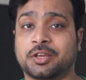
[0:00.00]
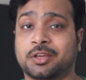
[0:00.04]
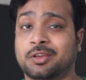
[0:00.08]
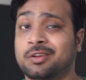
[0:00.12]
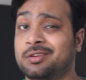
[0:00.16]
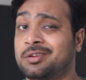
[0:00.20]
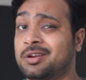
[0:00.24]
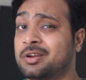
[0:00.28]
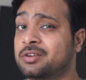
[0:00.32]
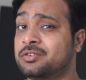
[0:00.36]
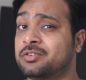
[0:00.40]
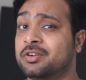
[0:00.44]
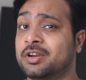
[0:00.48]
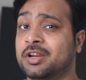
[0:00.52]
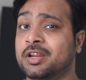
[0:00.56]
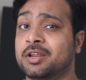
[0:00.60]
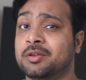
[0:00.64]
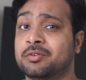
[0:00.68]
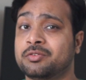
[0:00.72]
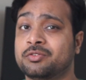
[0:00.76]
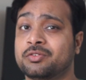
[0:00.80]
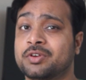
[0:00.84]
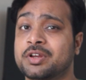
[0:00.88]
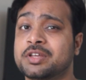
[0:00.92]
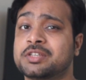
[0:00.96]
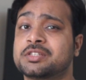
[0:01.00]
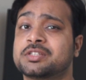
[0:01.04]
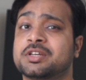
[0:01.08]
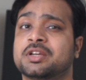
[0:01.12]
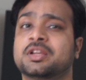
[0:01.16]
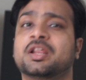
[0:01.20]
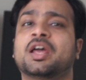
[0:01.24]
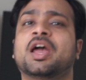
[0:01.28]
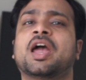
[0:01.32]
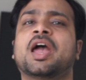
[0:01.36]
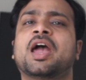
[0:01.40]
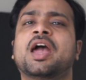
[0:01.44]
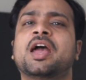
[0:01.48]
You're not really interested
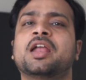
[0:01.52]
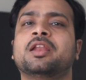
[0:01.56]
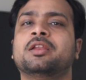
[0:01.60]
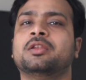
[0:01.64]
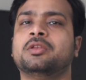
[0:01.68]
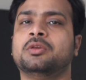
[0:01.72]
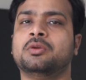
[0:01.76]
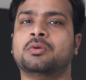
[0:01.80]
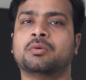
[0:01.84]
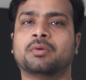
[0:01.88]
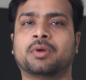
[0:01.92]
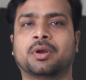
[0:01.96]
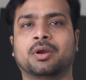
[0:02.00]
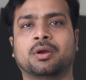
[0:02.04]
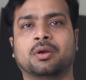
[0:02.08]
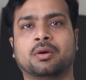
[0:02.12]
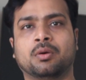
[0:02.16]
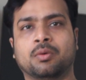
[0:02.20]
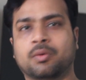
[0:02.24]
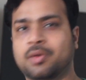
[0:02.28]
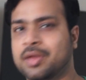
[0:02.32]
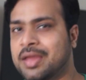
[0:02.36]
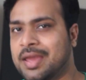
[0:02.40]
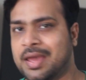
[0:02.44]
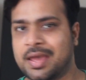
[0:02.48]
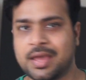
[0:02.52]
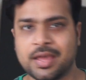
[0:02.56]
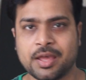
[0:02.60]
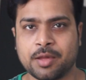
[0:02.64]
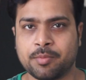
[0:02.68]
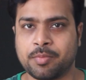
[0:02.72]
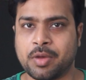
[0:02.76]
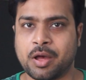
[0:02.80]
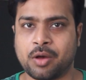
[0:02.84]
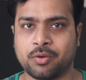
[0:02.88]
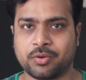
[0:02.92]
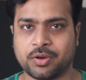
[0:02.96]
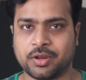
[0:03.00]
and you are okay
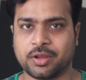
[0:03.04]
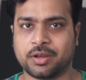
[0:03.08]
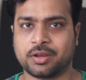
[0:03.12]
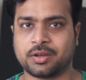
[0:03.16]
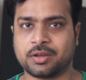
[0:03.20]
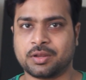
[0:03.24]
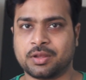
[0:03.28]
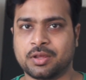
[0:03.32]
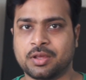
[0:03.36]
about it.